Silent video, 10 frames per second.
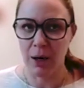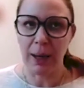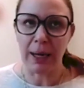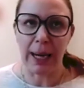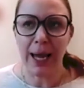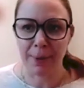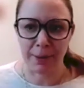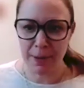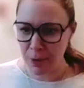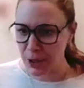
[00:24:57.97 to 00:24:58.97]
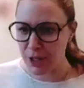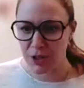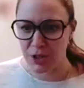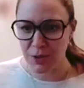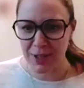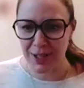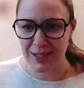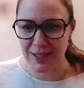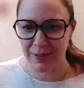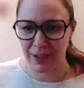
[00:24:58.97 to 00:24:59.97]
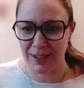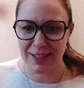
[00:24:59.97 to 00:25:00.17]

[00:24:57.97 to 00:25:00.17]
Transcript: my God, like people couldn't do this even